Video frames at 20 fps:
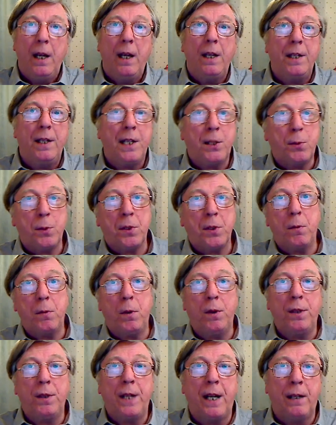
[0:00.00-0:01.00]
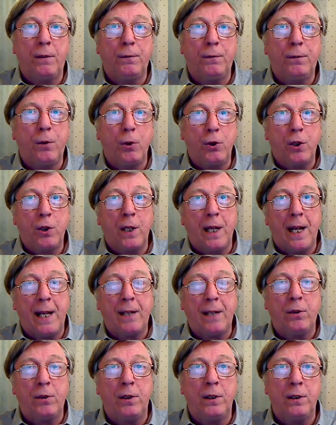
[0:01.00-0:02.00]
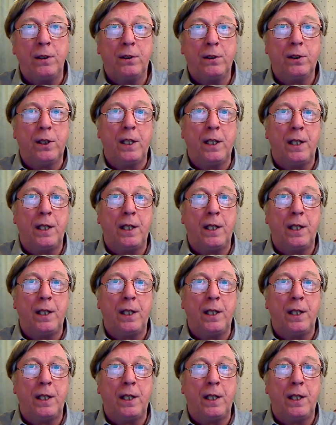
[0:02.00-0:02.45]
This was the one that unfortunately I couldn't